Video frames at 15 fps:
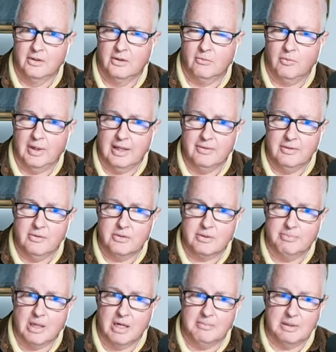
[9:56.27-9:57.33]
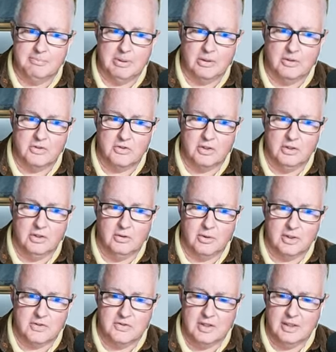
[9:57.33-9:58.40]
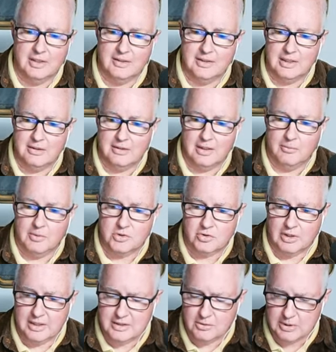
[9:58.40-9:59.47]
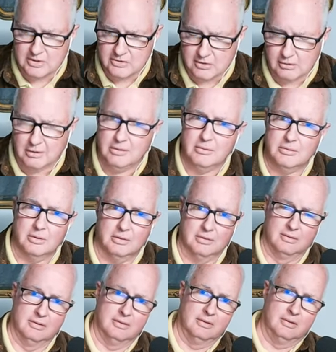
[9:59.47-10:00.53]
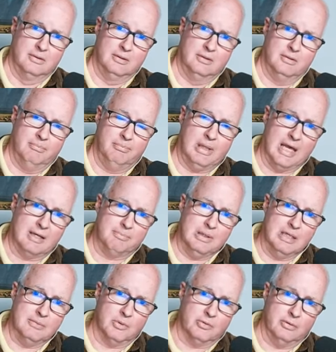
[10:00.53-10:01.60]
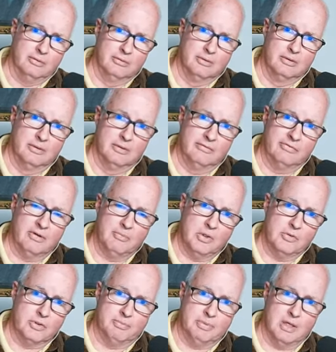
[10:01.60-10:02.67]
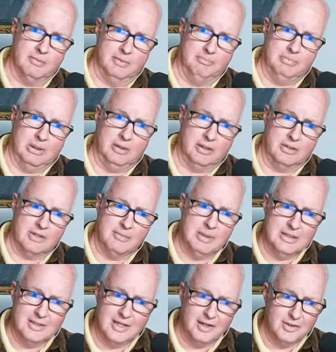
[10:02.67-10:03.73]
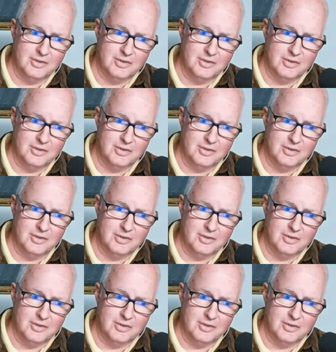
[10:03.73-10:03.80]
ran those apartment buildings in New York City, and they were trying to exclude black people from those apartment buildings. I mean, Donald